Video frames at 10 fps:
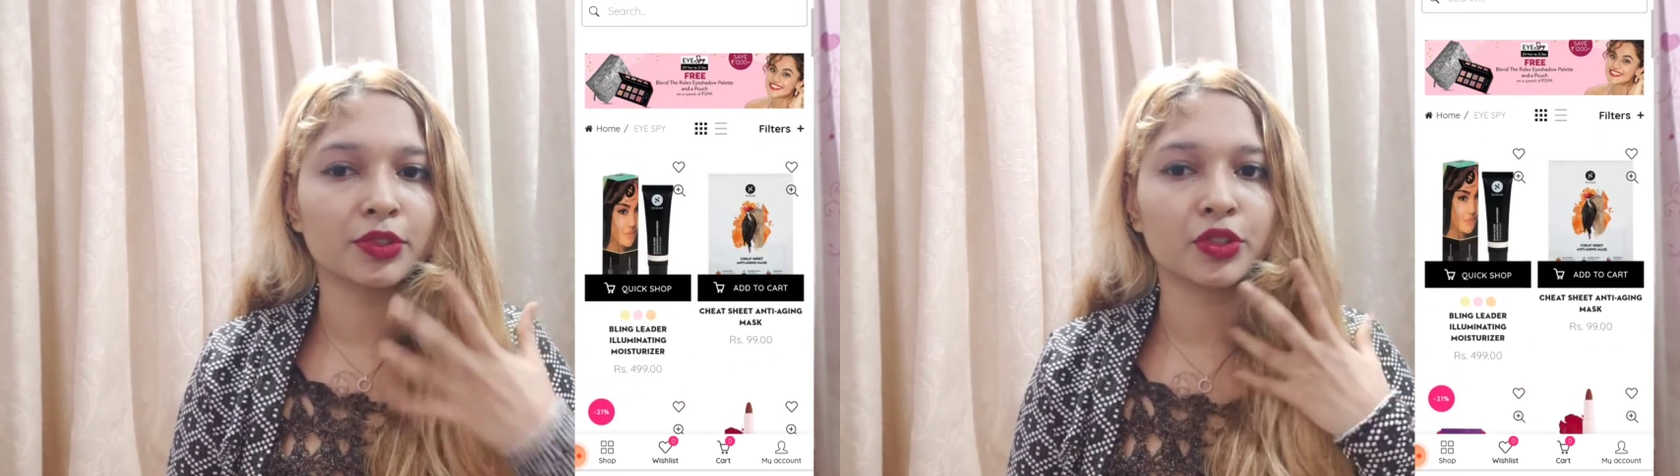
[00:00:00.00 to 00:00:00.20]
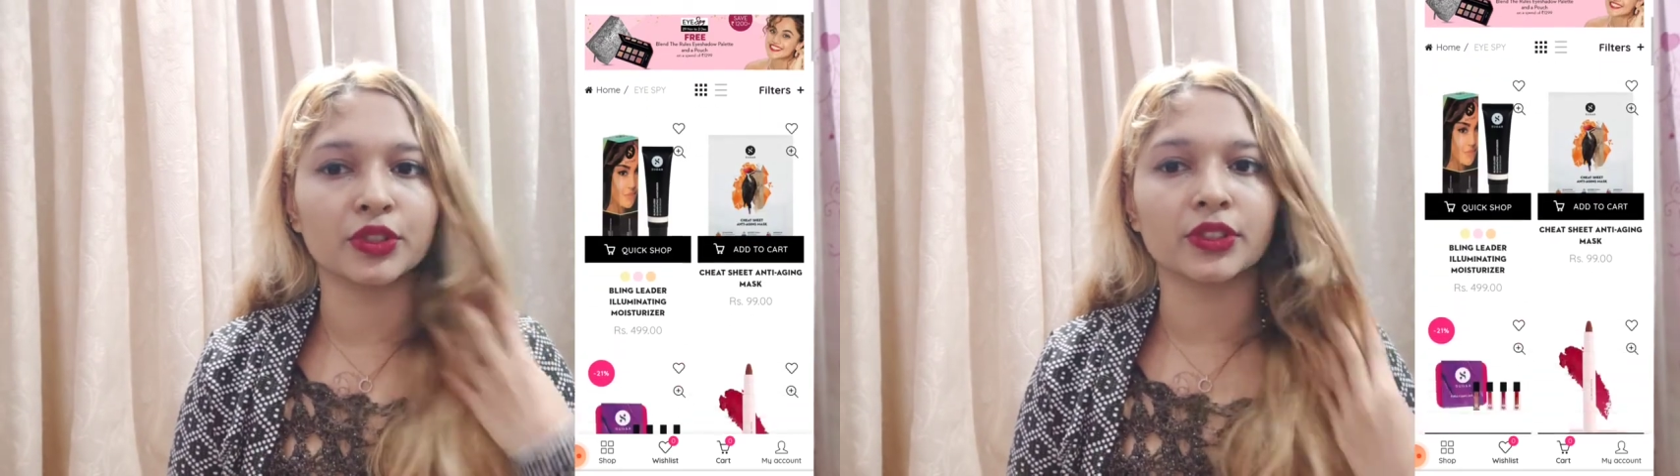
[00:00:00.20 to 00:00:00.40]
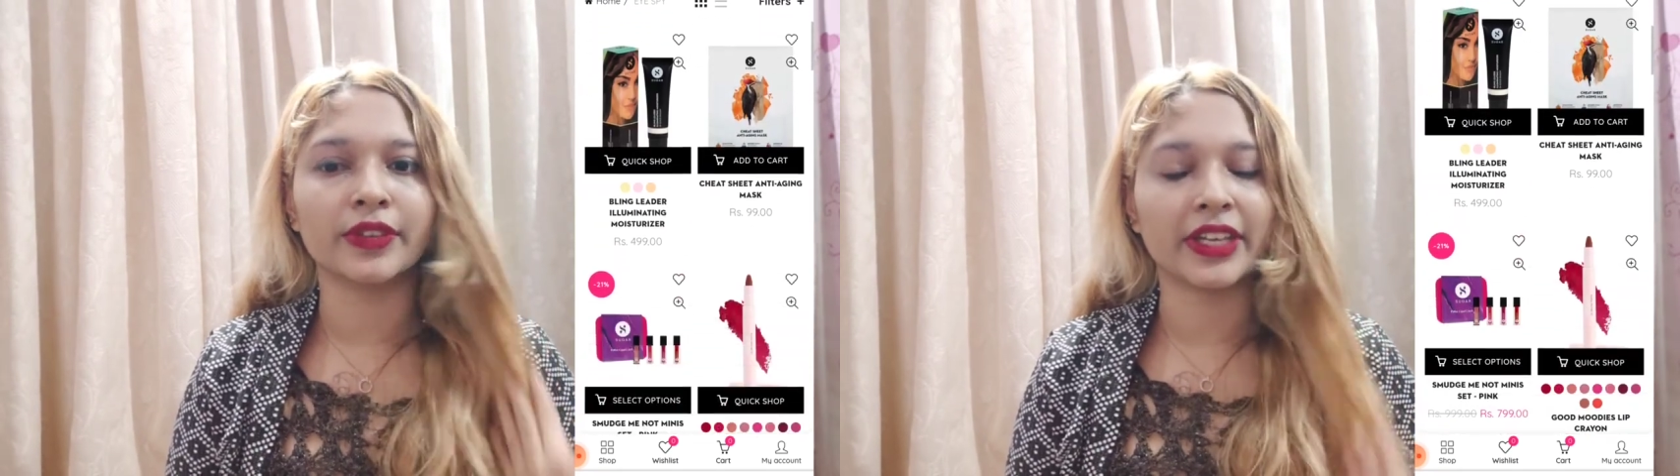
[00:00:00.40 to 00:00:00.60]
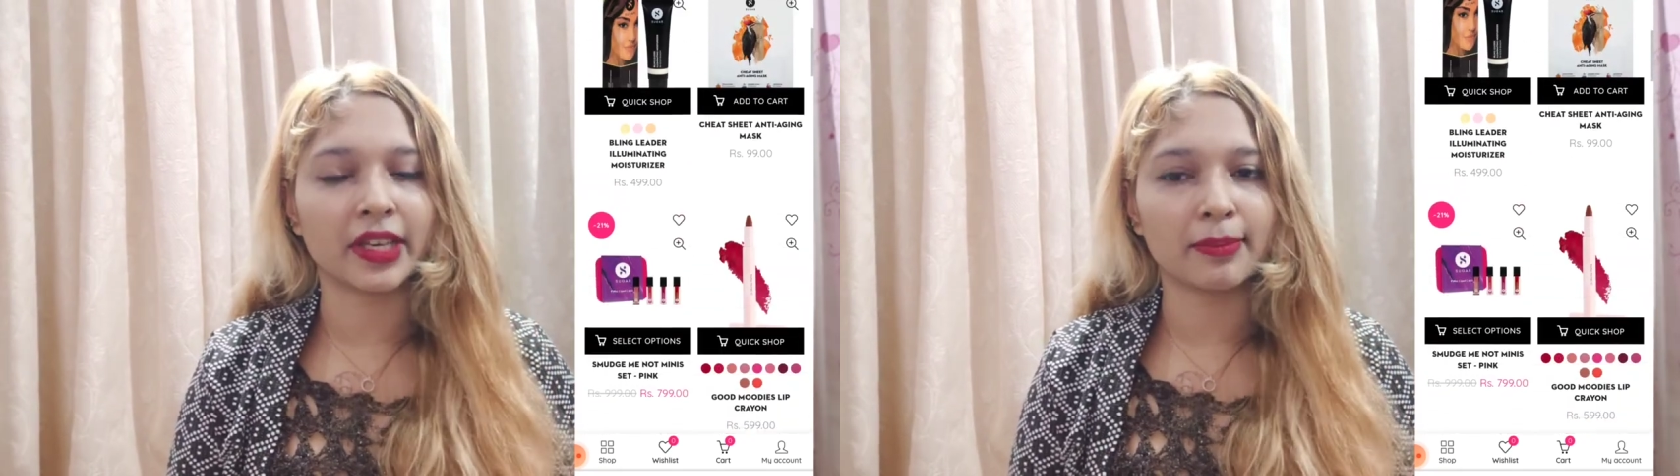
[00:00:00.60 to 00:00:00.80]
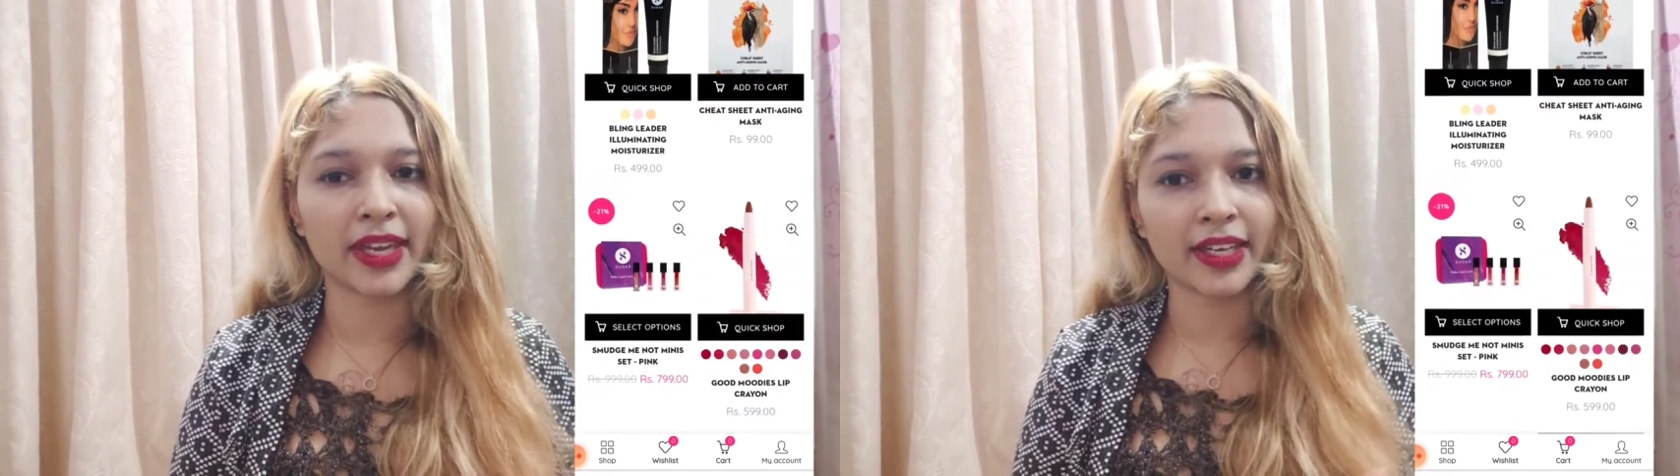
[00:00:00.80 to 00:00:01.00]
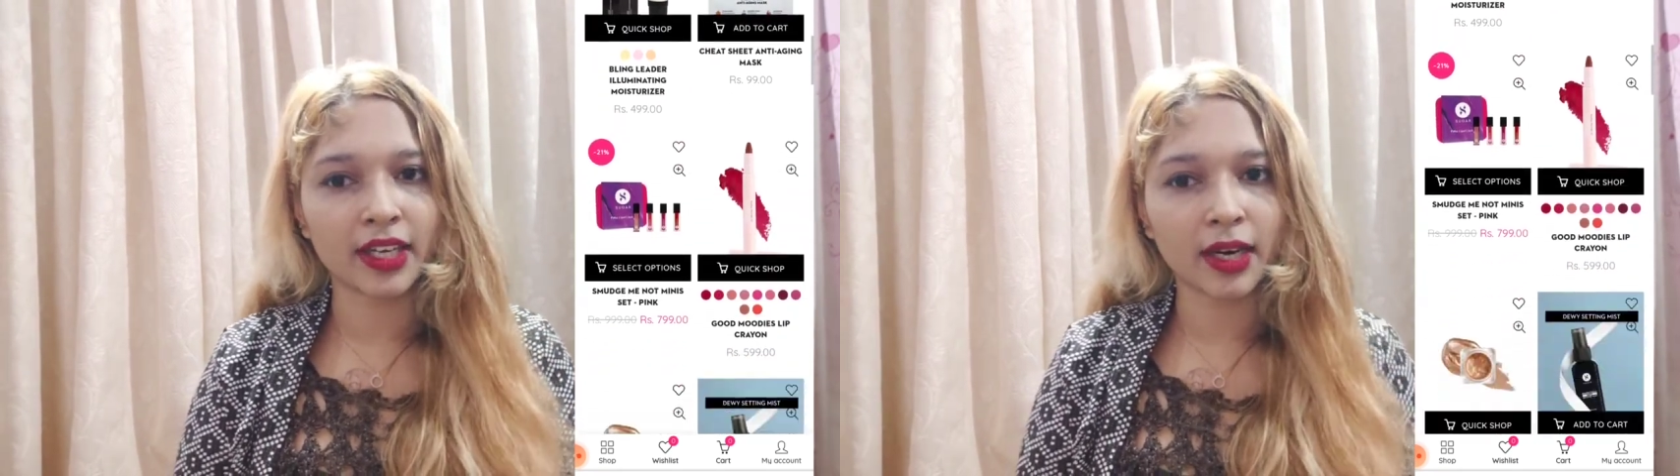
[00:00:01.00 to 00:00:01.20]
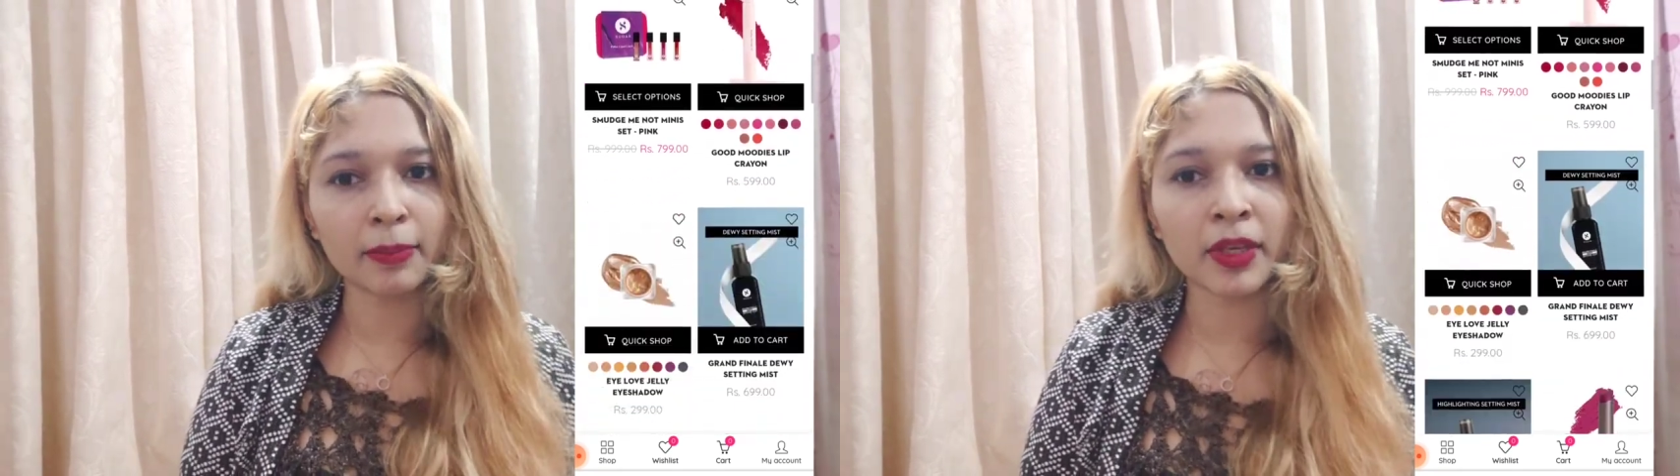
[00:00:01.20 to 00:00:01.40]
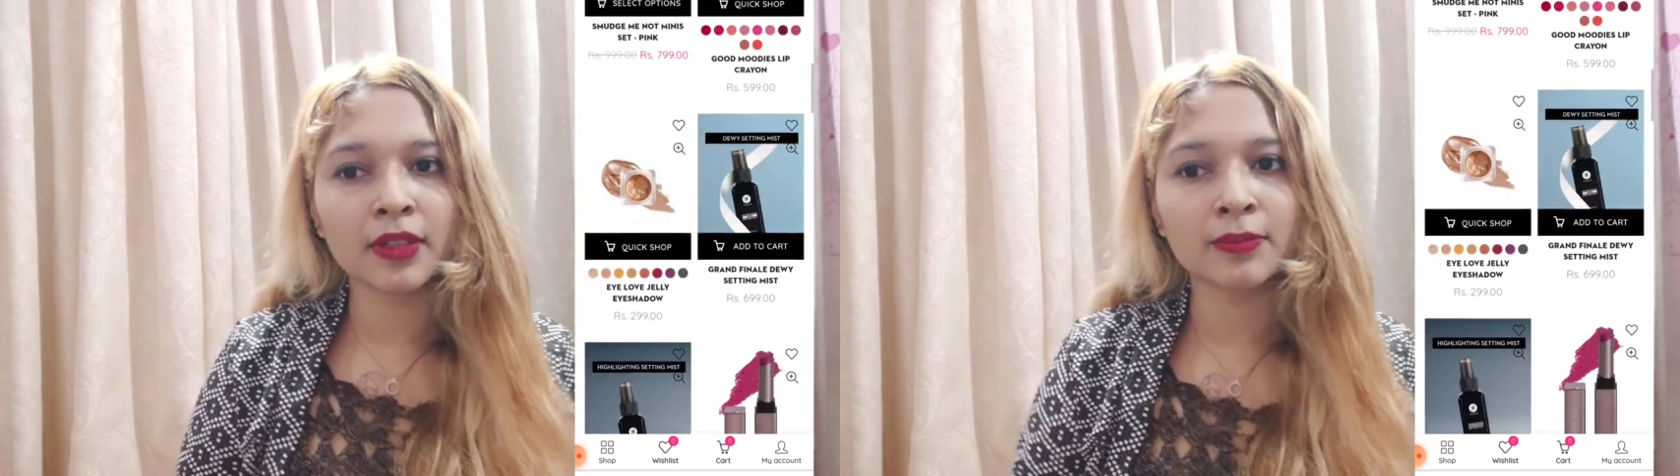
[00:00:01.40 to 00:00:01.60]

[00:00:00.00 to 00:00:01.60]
to wedding makeup.